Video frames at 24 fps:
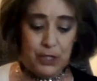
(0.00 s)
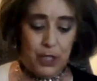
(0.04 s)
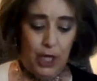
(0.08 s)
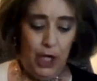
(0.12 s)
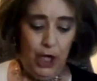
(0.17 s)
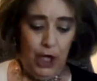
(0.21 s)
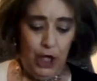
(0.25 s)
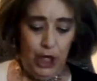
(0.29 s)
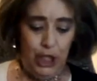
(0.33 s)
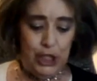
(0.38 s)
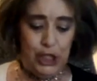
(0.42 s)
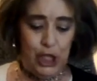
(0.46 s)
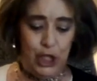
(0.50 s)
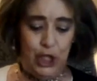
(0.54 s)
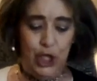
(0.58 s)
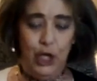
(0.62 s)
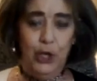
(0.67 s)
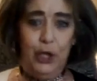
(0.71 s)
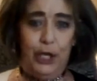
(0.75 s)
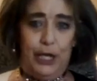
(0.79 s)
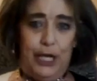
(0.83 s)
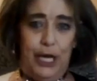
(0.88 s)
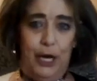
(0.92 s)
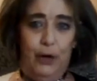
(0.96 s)
He said,
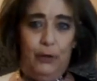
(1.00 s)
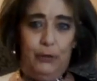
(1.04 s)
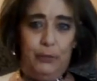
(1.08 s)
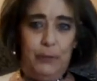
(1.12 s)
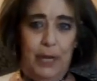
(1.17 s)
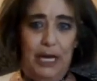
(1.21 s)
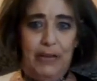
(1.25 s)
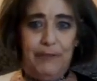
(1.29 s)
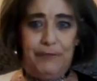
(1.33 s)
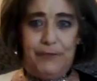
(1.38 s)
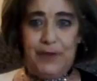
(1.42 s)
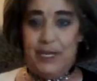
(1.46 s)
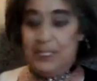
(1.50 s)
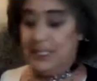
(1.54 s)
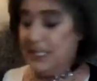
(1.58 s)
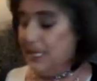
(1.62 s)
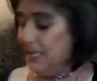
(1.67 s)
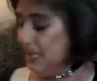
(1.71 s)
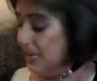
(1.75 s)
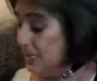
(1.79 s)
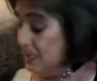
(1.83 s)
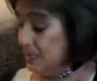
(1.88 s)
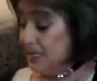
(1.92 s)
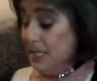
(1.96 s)
you'd have killed me if I
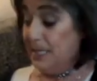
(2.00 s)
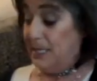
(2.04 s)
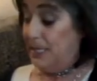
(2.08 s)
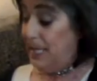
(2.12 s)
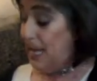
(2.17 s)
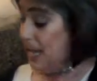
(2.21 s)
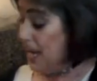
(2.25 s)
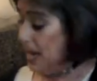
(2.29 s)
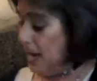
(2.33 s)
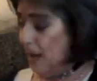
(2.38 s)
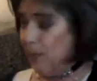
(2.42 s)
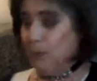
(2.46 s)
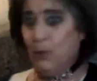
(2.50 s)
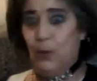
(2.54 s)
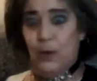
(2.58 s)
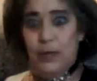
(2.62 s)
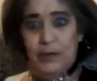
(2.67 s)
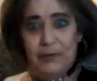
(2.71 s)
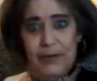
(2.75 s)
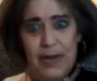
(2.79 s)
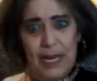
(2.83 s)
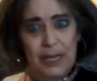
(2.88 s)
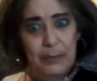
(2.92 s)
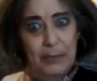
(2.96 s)
did it. I said, yeah, I would.
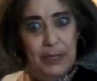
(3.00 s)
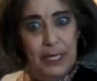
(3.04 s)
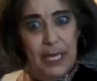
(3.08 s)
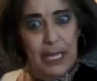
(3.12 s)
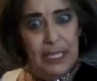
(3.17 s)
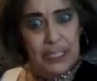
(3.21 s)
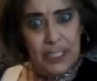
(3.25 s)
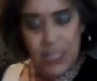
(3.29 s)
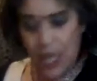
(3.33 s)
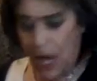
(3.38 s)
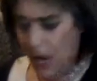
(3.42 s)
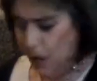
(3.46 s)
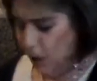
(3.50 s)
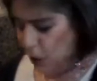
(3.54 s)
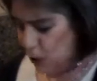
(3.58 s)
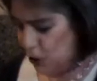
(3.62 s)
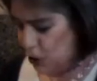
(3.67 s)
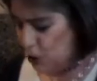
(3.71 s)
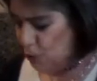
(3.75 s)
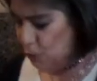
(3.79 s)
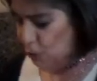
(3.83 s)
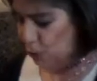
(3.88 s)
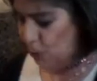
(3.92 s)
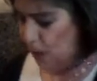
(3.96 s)
If I'd have been like, that, are
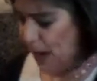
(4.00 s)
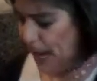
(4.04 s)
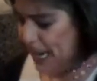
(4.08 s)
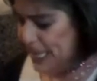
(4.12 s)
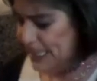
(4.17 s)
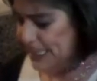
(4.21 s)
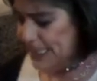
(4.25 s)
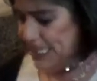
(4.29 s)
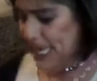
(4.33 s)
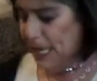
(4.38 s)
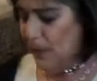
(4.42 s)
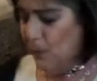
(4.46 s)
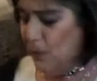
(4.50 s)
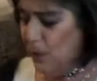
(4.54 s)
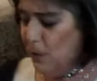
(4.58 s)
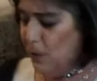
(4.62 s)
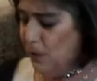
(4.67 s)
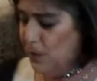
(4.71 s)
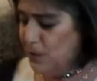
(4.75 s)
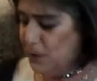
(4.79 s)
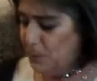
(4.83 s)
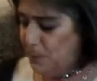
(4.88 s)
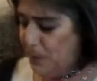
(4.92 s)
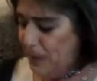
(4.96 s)
you crazy? I don't want all
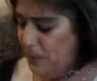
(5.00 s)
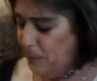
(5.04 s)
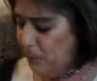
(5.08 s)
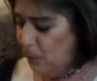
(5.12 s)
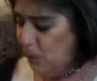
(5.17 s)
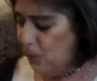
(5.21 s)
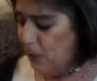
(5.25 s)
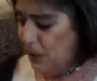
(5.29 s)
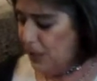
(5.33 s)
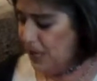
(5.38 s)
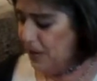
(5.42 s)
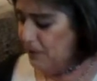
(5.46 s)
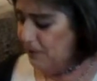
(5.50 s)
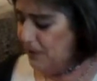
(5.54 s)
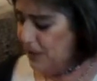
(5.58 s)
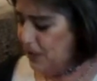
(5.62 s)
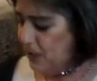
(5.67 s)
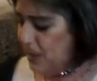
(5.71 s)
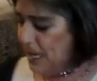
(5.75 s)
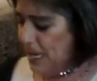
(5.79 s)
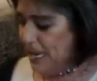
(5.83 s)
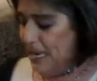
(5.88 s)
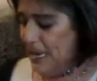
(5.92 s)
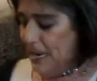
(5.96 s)
those people looking at me
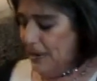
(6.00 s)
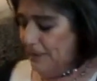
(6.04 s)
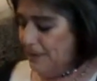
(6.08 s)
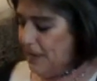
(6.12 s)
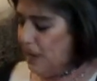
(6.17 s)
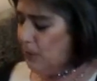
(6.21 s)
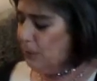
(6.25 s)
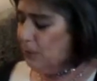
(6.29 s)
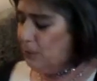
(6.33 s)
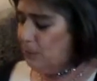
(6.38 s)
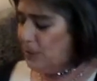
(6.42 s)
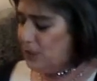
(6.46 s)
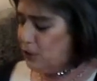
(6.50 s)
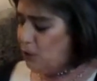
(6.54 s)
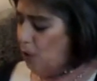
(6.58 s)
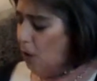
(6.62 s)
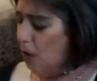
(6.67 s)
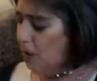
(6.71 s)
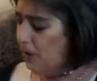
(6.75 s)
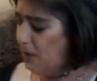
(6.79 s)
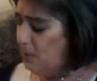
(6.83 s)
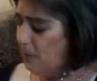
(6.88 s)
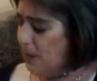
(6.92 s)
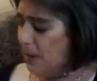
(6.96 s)
here. Now they're going to be
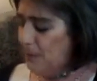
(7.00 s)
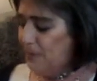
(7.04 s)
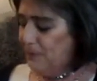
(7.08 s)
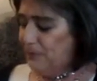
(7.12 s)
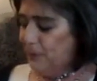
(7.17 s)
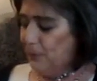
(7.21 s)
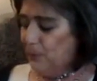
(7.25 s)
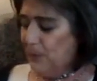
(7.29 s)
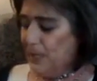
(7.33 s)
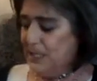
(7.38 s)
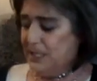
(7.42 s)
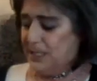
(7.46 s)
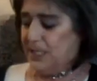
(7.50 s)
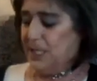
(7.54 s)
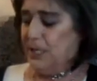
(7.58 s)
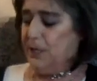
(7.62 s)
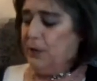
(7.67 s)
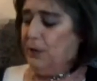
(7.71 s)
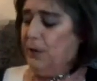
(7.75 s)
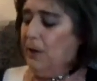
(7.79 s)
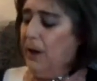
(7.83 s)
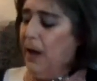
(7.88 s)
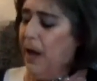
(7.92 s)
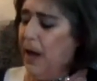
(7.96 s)
talking about me for the rest of
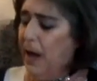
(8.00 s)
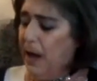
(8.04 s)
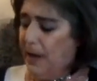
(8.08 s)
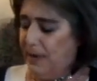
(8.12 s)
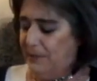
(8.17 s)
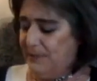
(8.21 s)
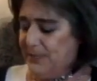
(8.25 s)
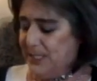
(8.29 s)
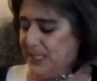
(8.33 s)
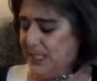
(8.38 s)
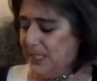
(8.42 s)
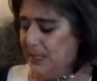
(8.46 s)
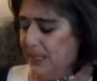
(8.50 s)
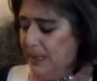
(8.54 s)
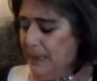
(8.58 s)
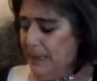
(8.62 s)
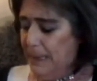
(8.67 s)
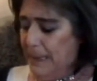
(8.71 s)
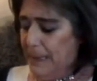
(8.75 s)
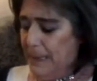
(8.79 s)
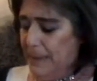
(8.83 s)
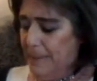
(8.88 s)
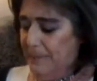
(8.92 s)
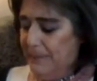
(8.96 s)
their lives.
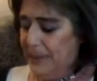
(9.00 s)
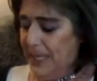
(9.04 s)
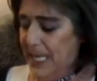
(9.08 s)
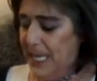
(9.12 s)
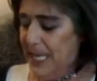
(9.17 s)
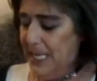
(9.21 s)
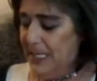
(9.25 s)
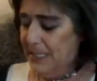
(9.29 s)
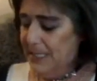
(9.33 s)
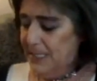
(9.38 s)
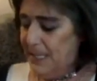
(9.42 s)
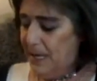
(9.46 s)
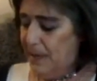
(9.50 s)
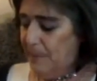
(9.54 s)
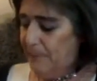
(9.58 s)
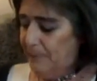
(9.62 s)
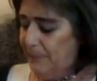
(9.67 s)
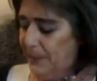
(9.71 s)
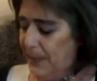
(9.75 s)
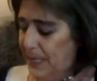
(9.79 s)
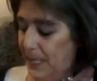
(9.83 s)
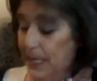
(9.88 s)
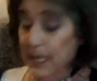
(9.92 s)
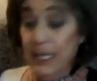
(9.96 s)
And
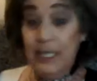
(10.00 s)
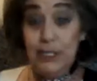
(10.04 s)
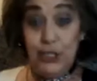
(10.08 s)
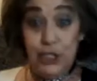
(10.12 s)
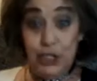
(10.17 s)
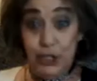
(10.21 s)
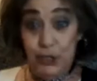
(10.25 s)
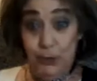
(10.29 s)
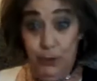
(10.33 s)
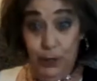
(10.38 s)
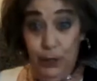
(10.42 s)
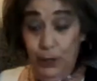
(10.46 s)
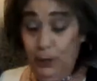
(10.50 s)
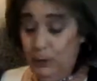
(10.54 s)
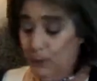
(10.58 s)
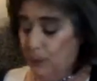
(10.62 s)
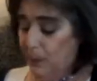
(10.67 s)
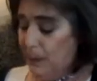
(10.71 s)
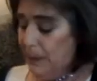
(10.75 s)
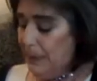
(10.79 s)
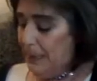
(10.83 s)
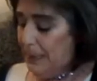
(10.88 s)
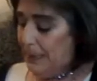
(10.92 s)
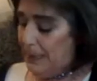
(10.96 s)
it's true.
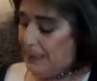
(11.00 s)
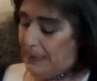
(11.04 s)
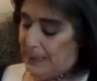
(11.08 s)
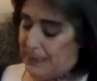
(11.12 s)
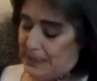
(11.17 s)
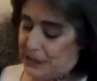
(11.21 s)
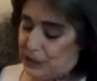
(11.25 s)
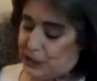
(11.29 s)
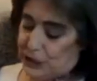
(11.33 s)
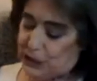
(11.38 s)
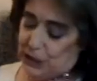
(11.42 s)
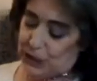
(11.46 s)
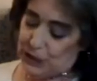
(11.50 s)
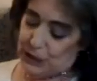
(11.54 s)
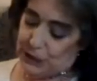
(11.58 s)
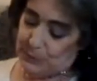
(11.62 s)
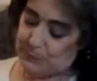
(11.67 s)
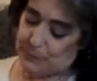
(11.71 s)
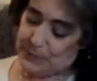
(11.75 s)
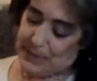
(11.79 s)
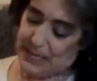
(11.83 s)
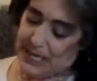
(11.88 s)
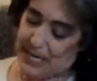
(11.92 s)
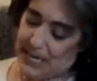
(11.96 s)

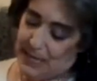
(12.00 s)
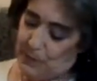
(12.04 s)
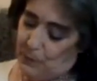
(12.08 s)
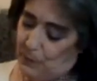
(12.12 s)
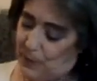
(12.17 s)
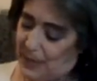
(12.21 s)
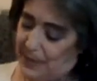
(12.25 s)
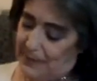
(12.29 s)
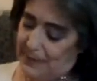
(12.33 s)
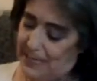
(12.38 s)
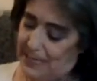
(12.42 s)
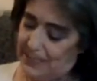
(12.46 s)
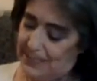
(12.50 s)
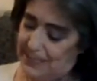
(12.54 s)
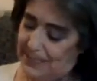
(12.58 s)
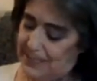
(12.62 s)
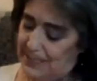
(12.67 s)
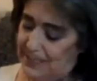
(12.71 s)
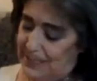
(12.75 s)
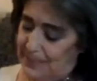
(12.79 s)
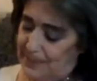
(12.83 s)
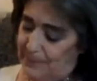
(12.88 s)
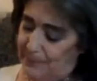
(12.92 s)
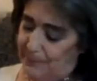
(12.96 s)
But anyway,
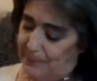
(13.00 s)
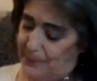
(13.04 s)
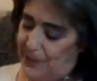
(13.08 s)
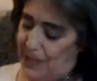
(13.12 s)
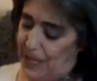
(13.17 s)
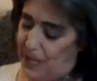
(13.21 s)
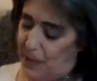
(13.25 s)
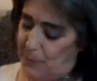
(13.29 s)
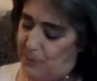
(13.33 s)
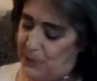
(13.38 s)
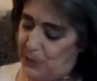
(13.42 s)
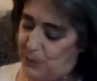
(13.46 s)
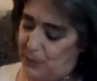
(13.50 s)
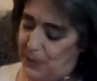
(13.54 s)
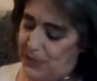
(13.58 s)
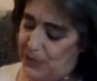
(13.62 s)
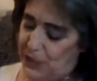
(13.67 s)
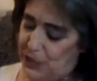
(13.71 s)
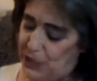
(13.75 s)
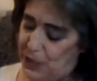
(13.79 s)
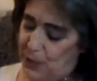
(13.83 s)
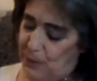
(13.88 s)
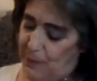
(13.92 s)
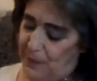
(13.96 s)
that's, between
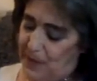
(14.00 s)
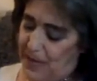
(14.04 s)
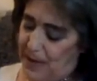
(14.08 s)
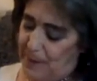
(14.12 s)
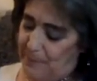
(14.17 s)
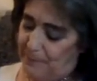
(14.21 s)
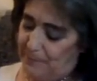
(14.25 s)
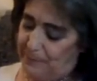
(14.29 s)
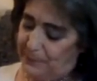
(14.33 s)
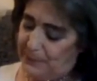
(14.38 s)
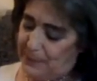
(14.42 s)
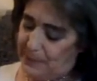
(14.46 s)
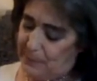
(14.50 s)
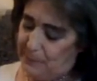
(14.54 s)
the two of them.